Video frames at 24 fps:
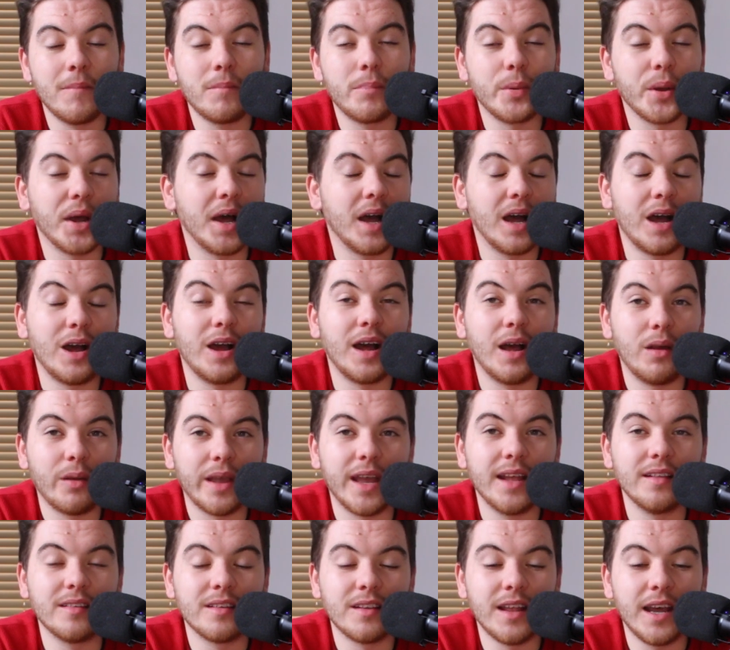But I'll
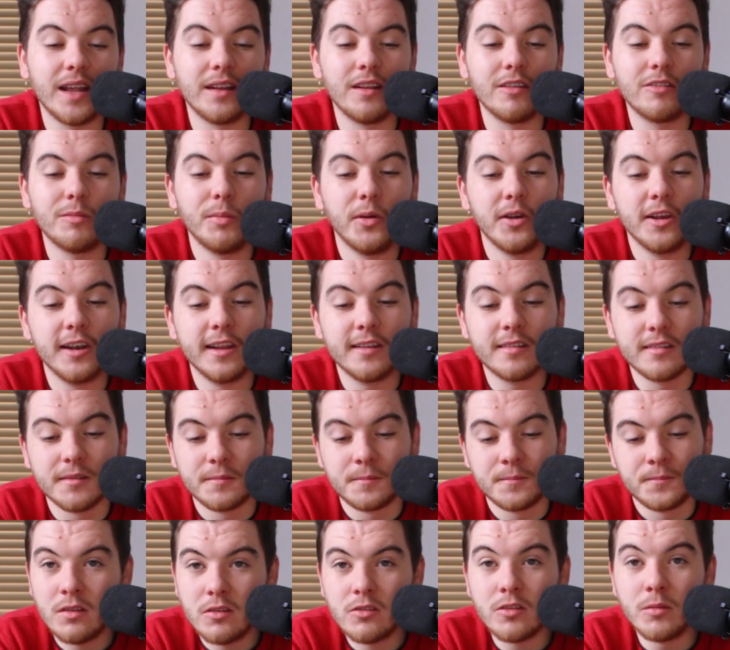get into that in the spoilers.
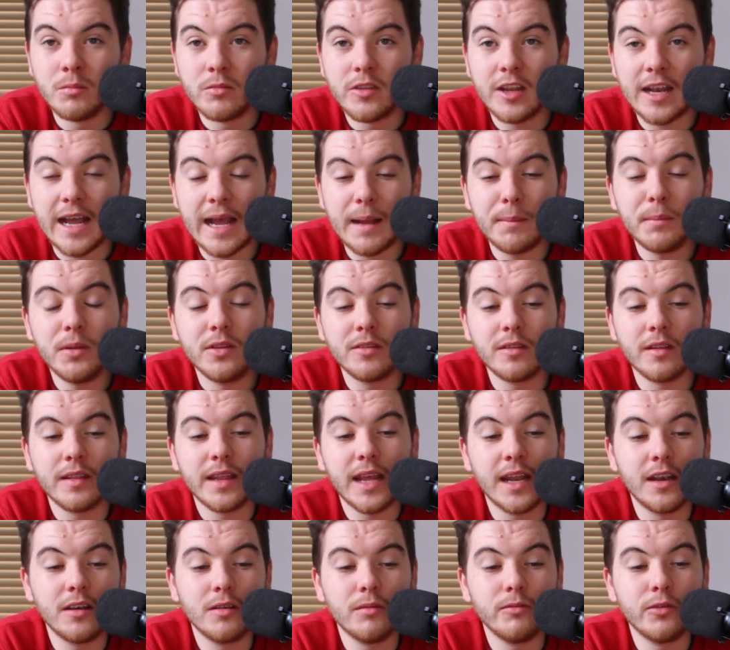Something happens at
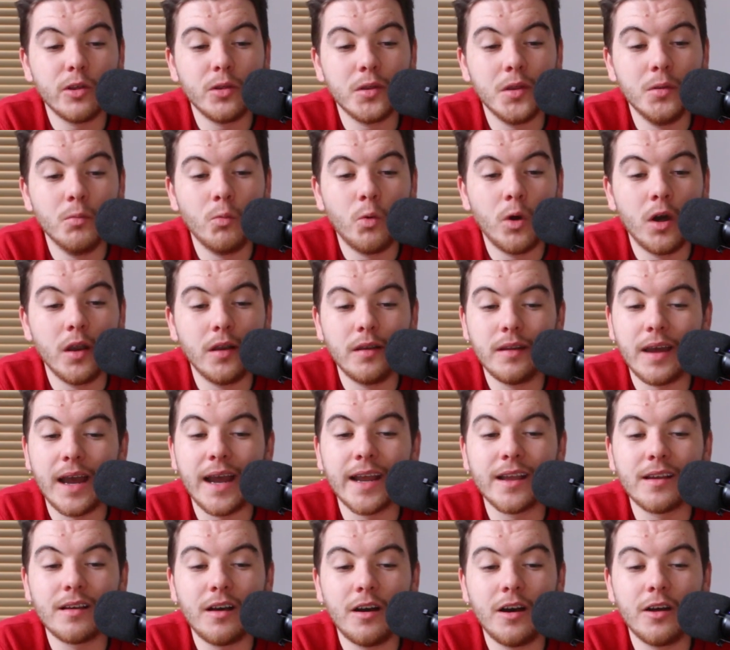the end of Volume 1 that
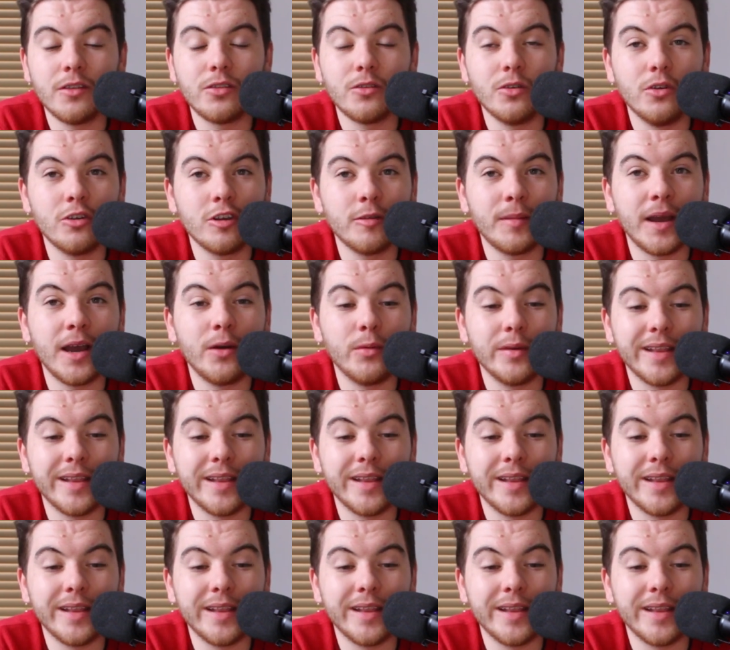I can't talk about